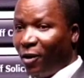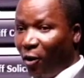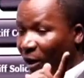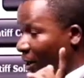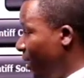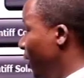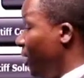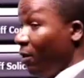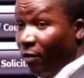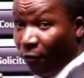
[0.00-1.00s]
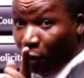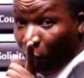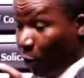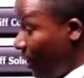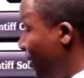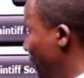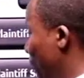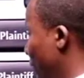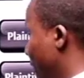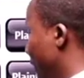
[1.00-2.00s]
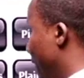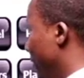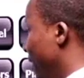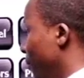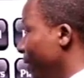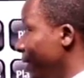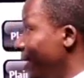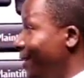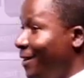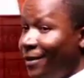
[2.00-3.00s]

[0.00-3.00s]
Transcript: Oh, if you have not got it, we still have another one here.